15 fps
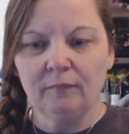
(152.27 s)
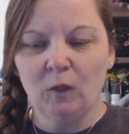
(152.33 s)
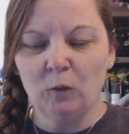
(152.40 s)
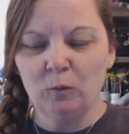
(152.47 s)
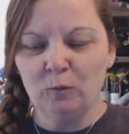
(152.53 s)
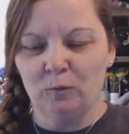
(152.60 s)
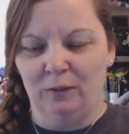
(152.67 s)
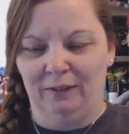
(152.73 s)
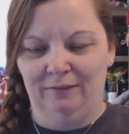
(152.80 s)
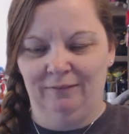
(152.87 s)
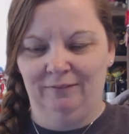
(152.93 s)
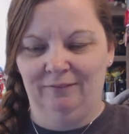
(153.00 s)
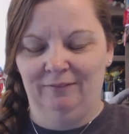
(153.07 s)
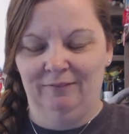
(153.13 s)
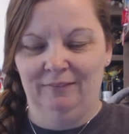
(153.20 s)
Oh,
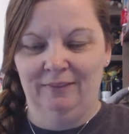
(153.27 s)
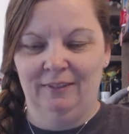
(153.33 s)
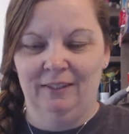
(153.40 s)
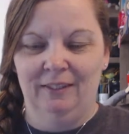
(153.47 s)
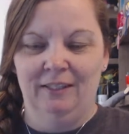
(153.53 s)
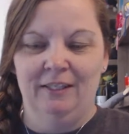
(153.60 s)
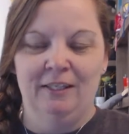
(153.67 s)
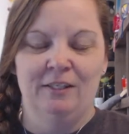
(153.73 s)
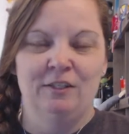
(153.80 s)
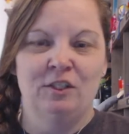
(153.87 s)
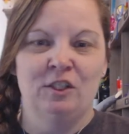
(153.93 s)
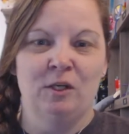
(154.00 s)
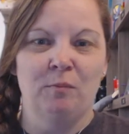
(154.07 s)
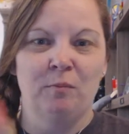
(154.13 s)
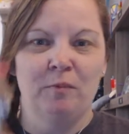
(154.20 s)

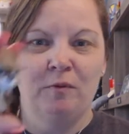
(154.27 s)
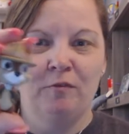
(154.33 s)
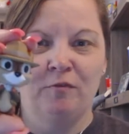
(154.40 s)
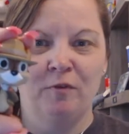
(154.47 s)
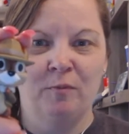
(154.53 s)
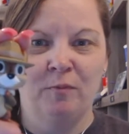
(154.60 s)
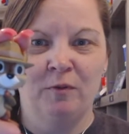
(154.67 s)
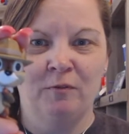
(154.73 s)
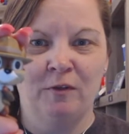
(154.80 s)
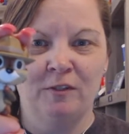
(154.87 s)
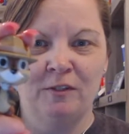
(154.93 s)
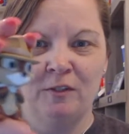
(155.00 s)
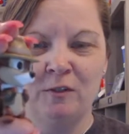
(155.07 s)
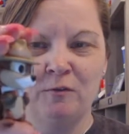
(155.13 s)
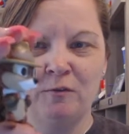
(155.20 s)
Chip from the
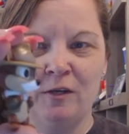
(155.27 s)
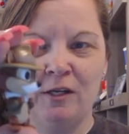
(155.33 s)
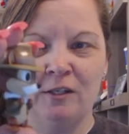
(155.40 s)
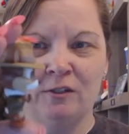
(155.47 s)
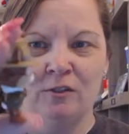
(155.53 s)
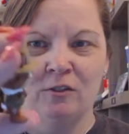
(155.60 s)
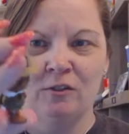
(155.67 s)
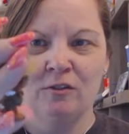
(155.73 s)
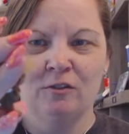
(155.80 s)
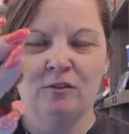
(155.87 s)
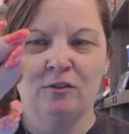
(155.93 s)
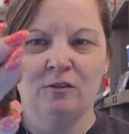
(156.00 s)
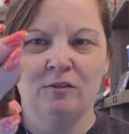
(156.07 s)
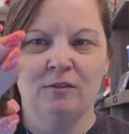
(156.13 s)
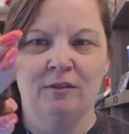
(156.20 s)
Rescue Rangers.
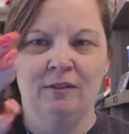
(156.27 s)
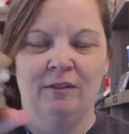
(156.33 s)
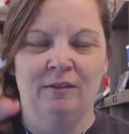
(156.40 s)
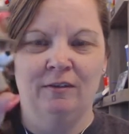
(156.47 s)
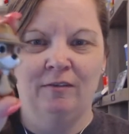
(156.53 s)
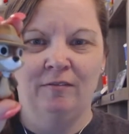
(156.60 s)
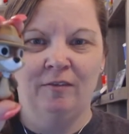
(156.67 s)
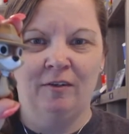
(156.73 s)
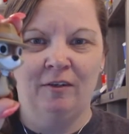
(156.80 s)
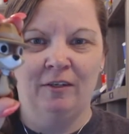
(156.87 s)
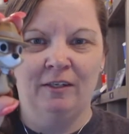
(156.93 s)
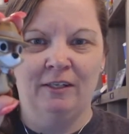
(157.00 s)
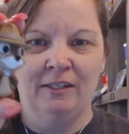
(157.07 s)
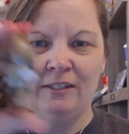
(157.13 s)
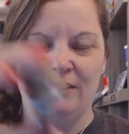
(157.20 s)
Very
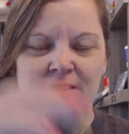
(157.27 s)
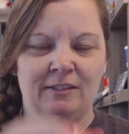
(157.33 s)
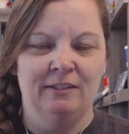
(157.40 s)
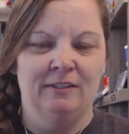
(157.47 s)
nice.